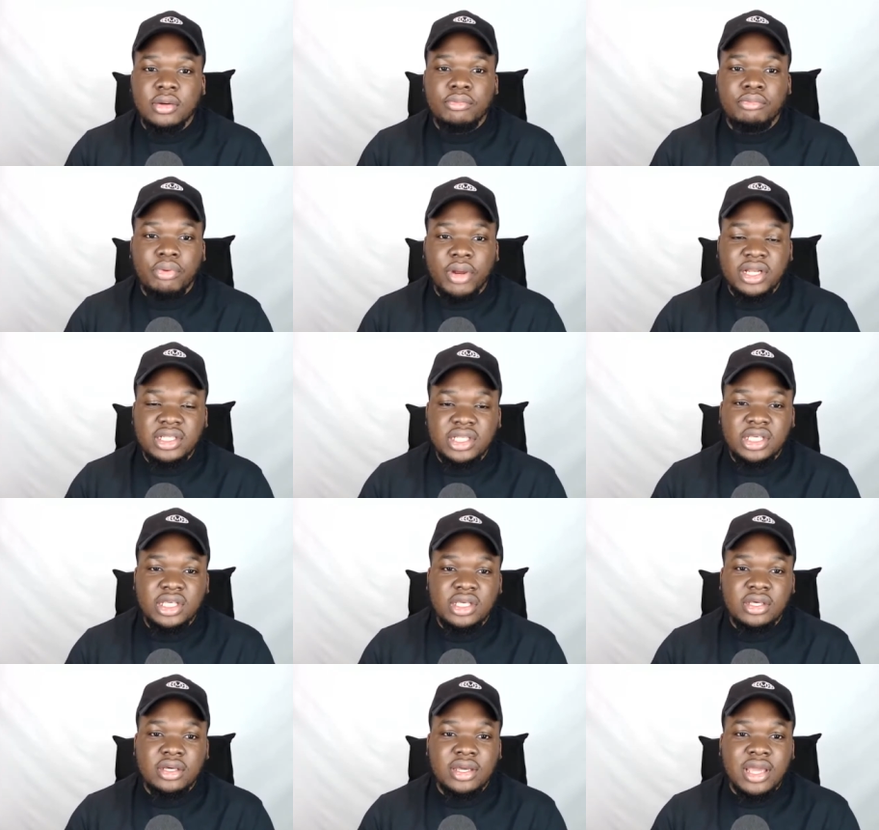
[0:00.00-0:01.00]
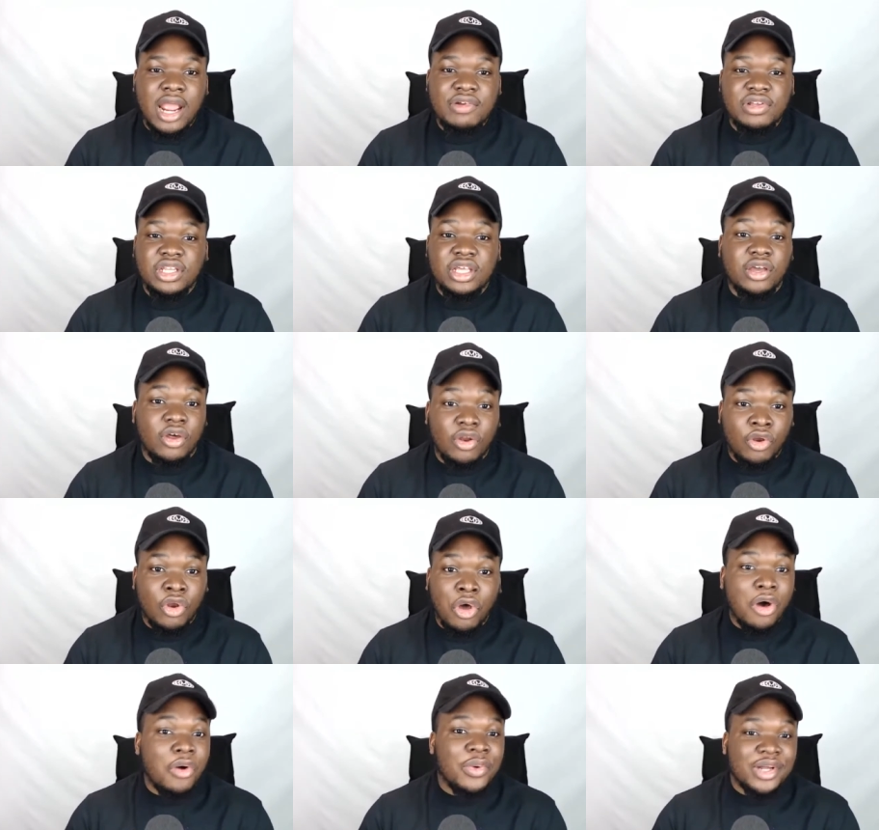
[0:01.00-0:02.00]
Brandy carried it a
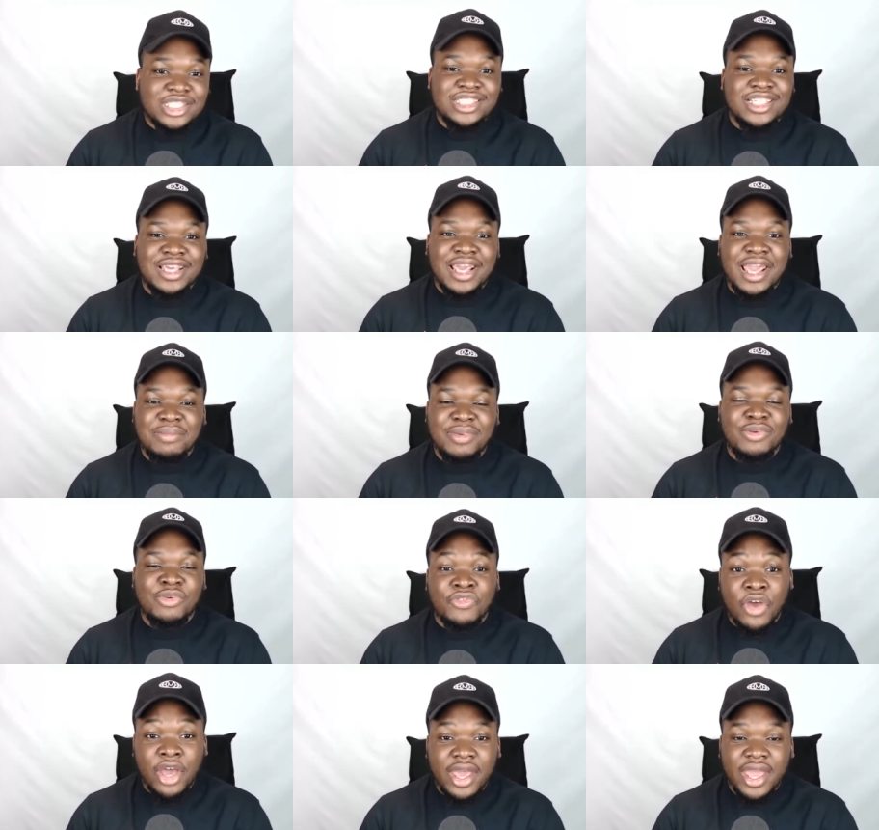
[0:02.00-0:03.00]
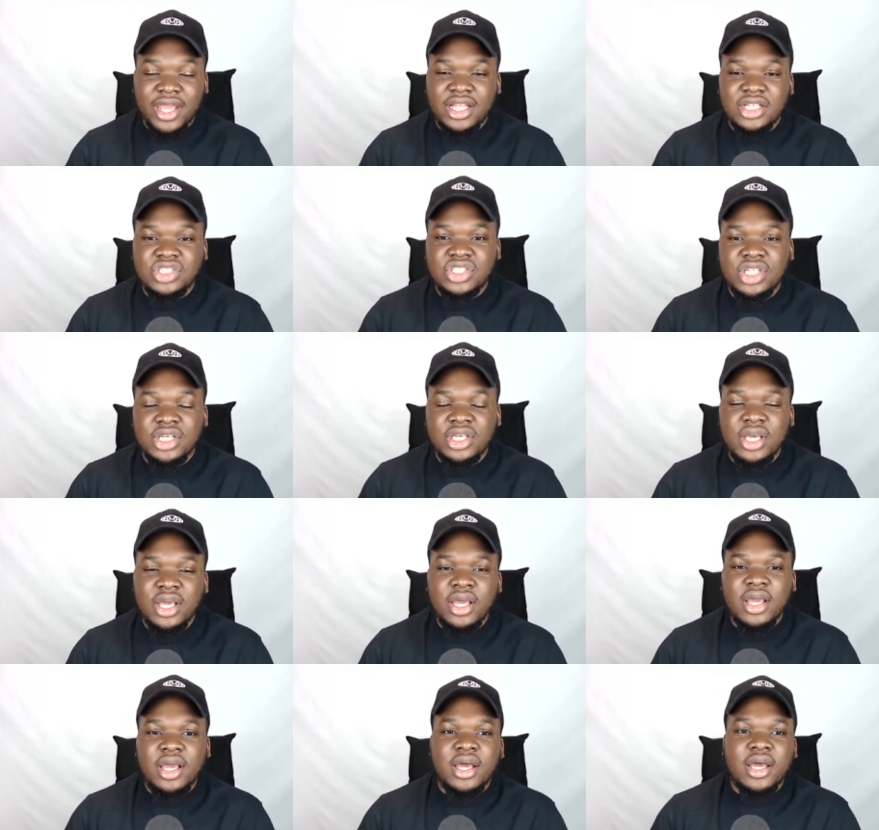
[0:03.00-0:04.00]
lot when she came in with her energy,
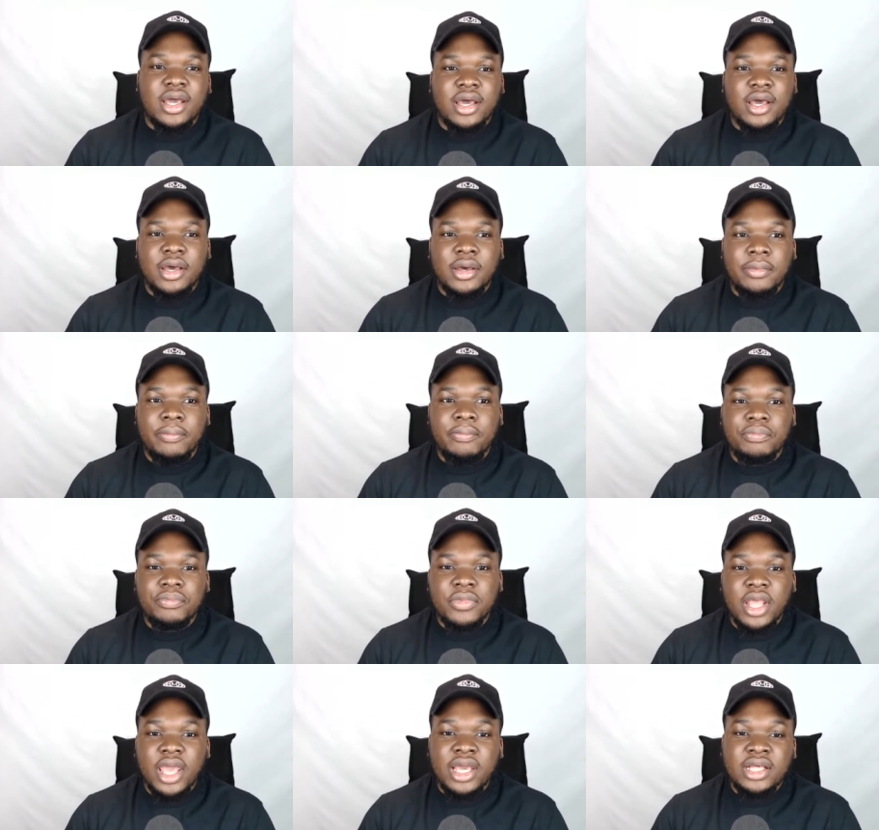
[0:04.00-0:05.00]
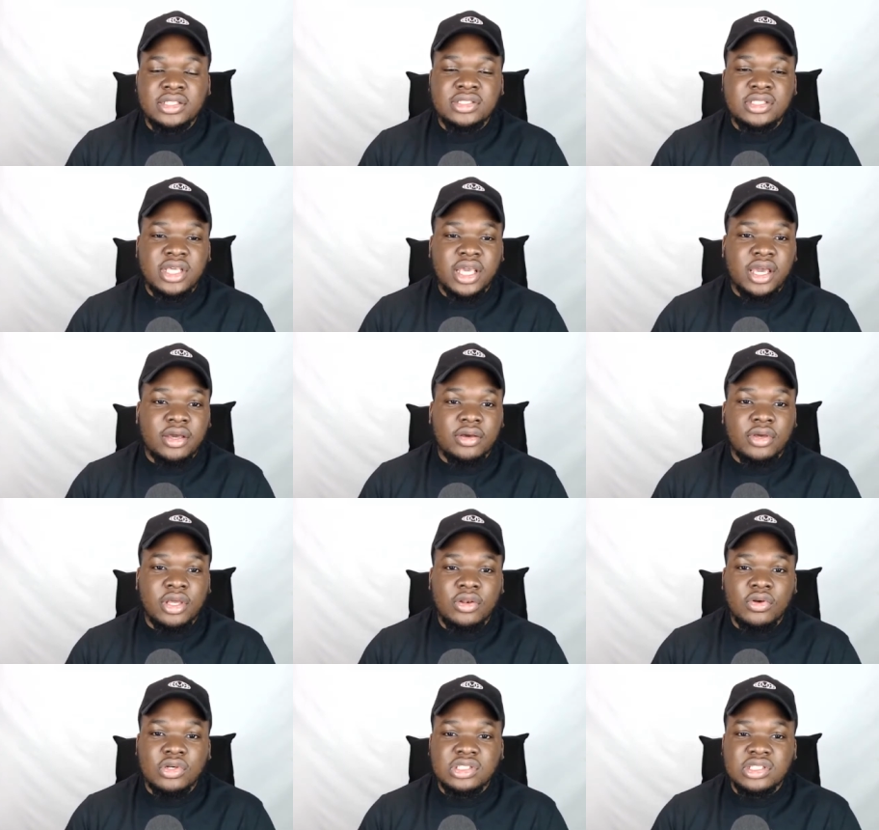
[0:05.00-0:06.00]
and yeah, it
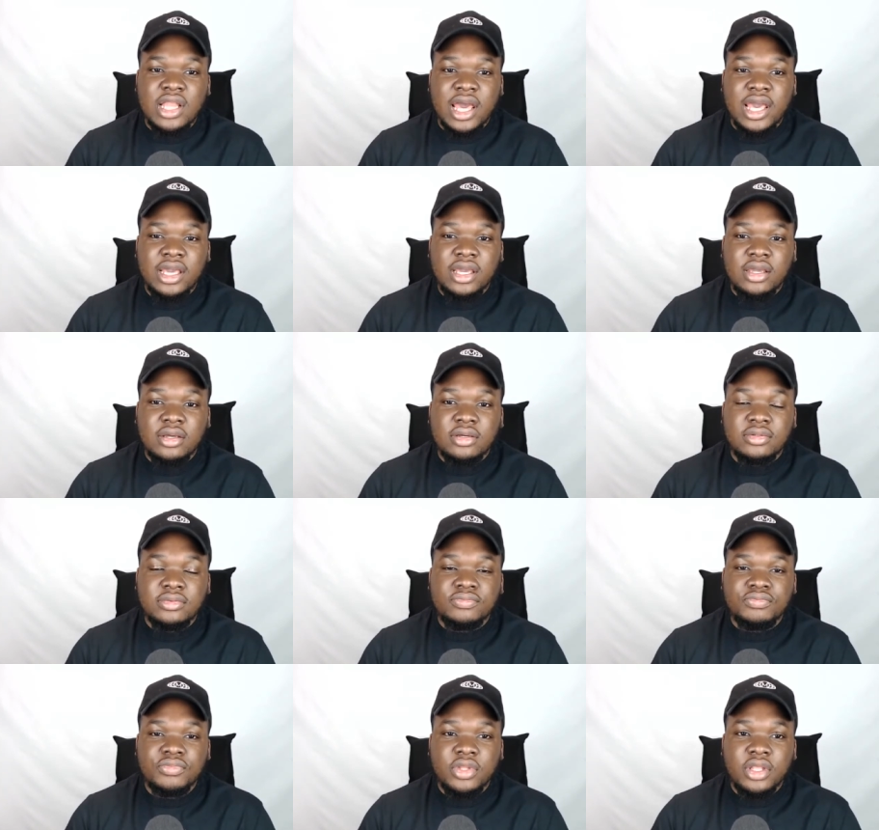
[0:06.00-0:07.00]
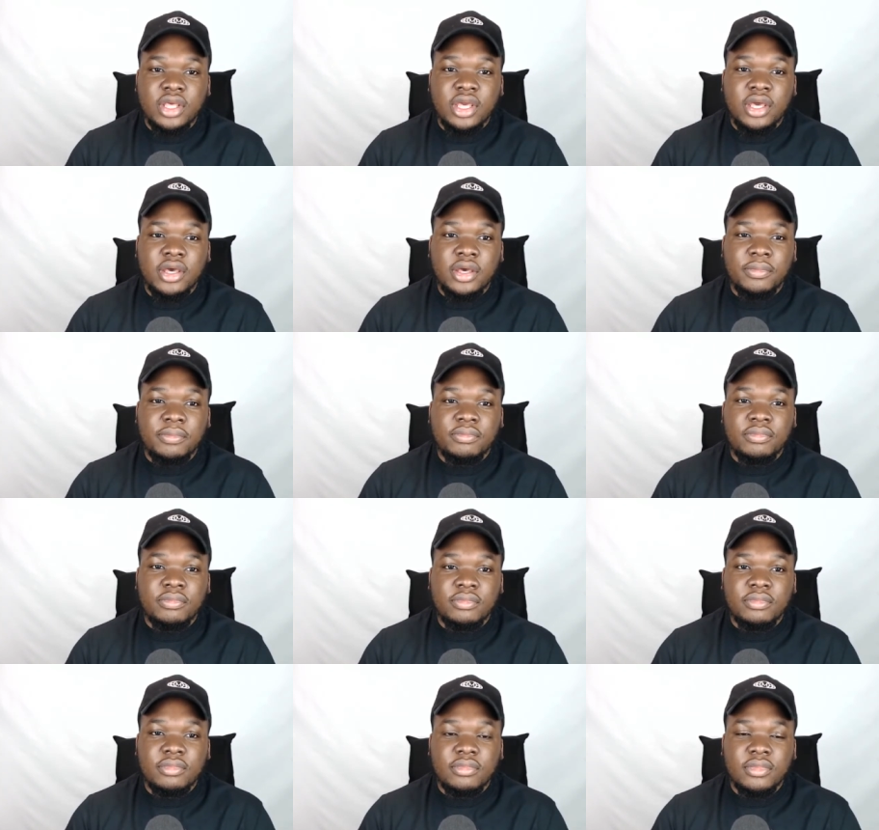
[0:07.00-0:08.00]
looks like and
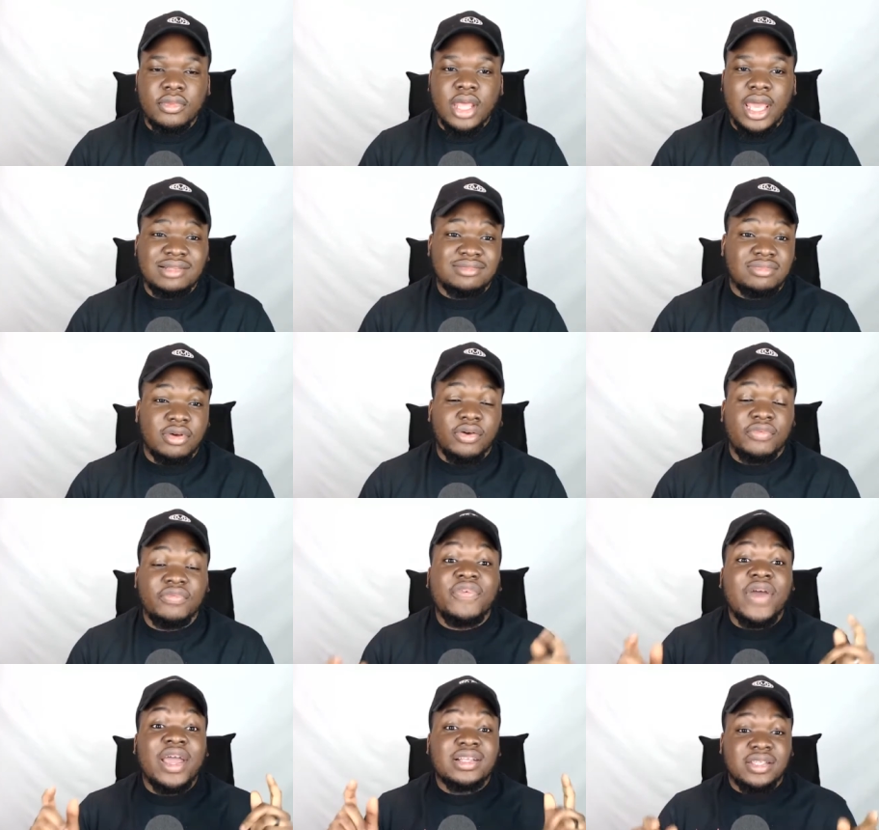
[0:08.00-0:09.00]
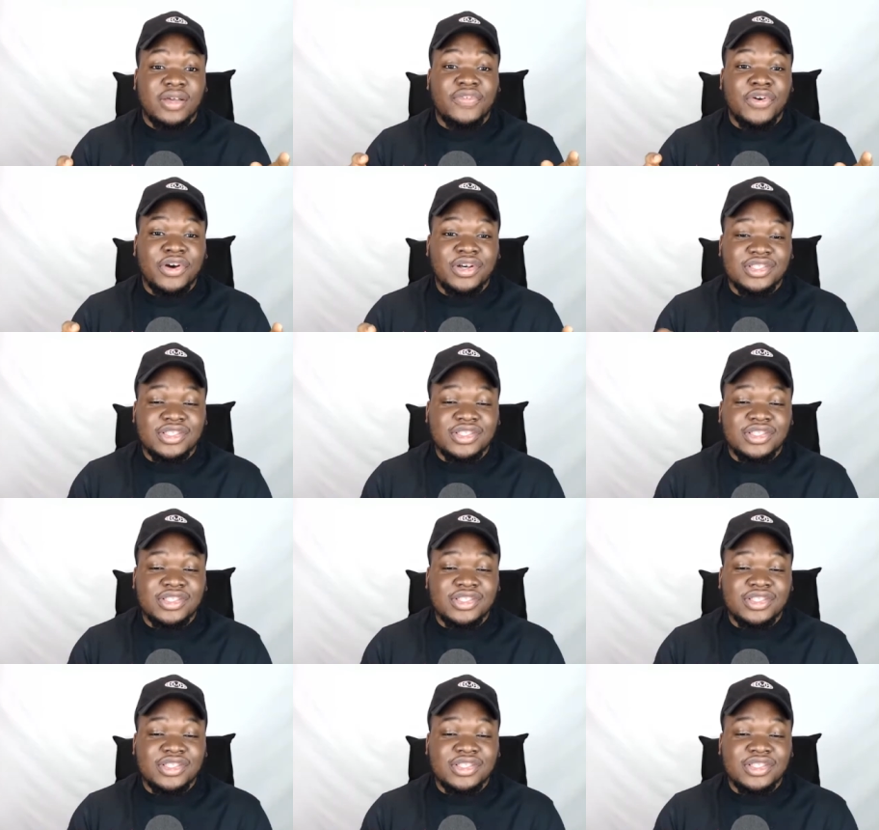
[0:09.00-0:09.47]
in fact, I forgot,